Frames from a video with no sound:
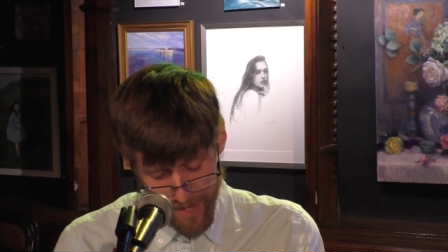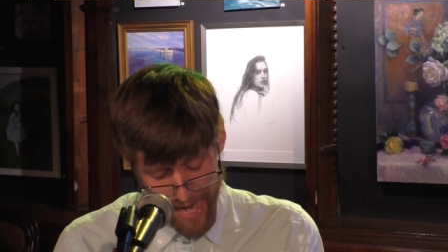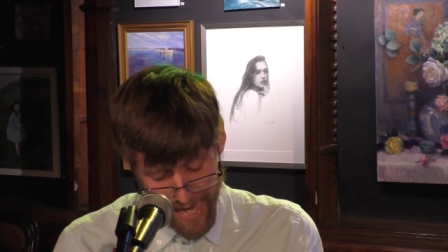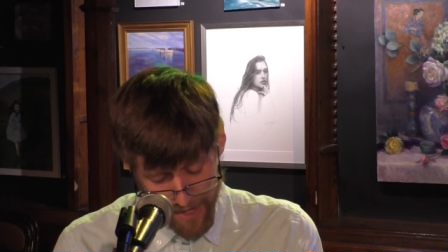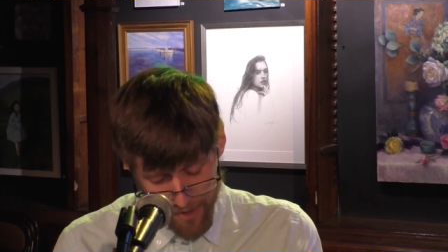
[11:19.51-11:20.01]

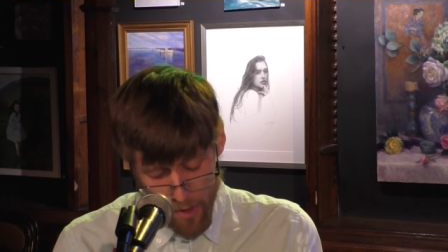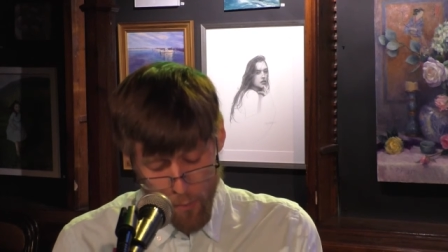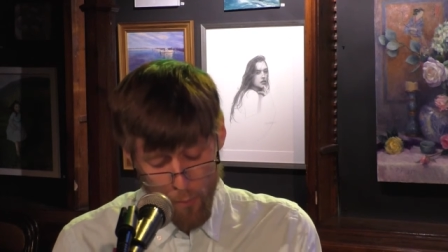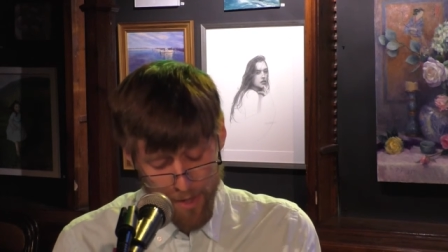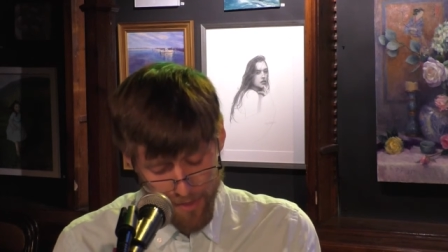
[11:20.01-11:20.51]

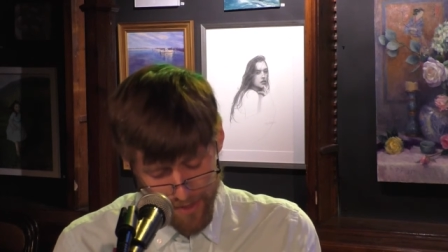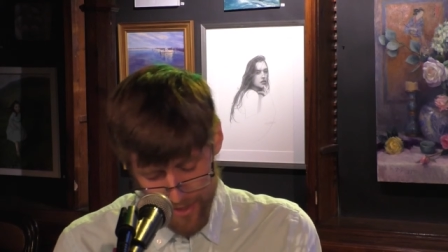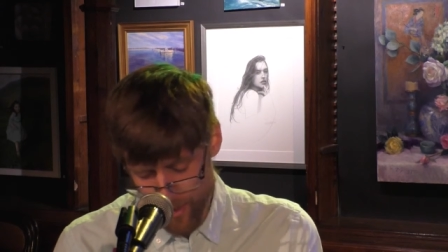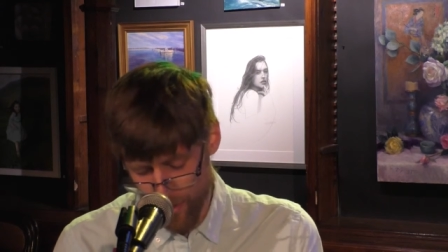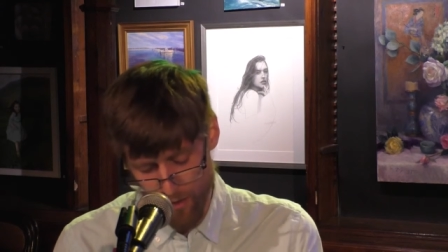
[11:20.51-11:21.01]
and with it
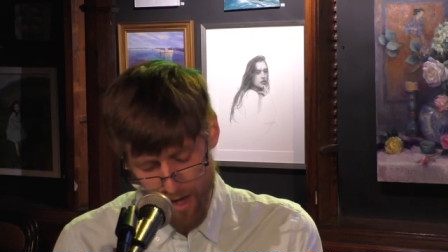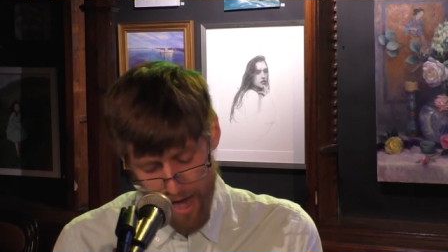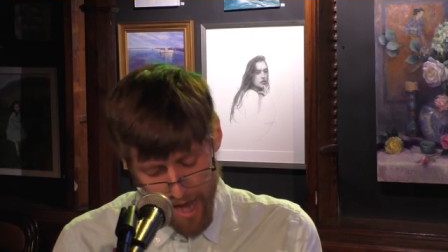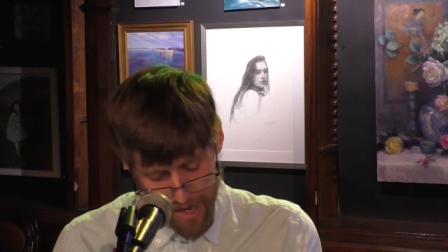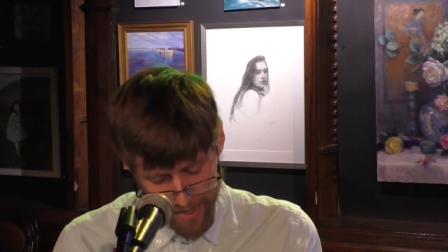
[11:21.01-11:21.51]
her
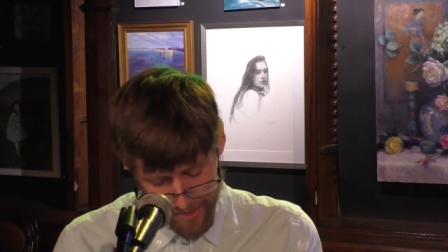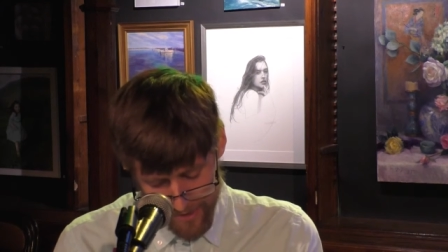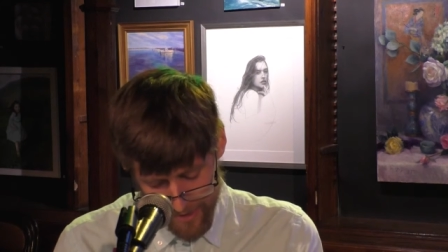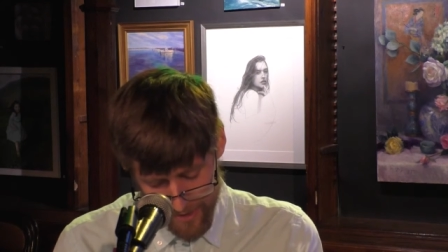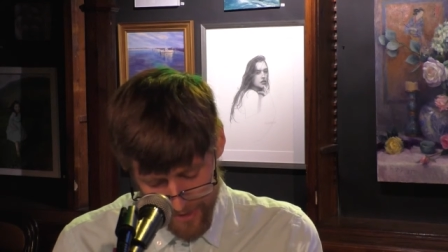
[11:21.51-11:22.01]

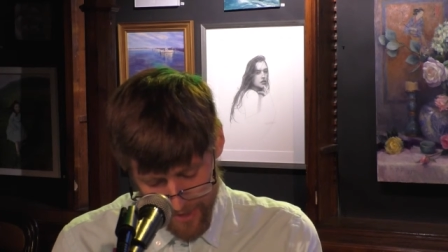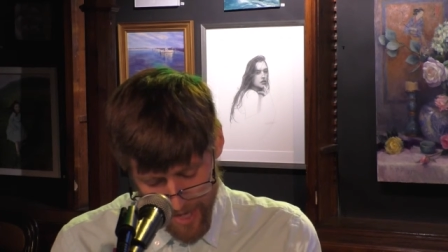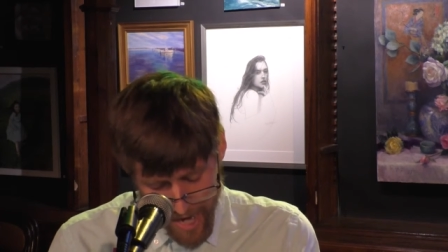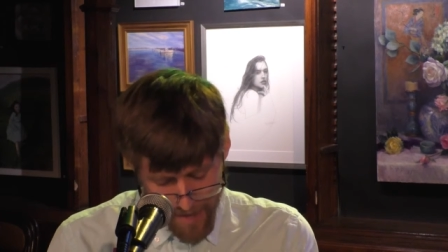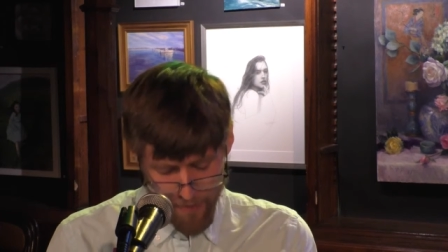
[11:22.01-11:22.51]
eyes,
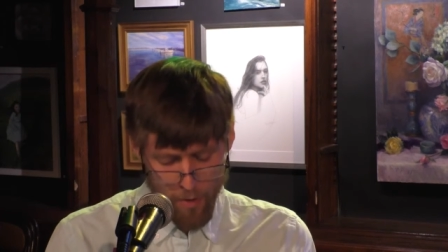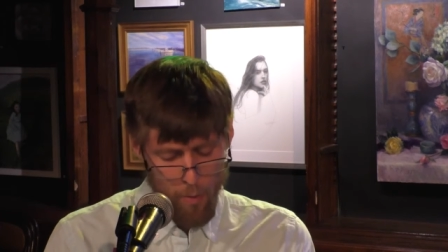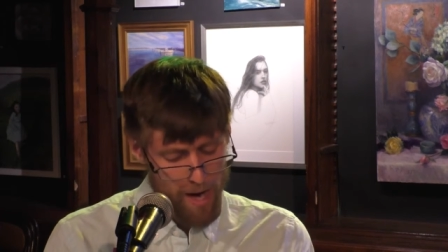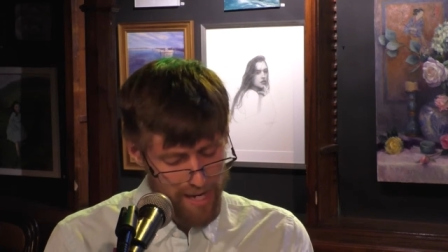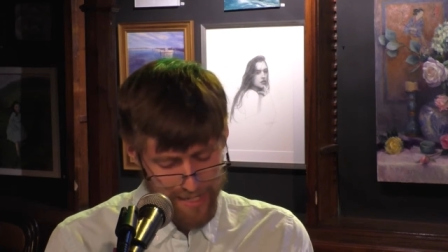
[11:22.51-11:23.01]
and the
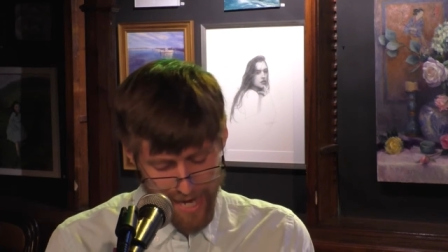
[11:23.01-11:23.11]
quiet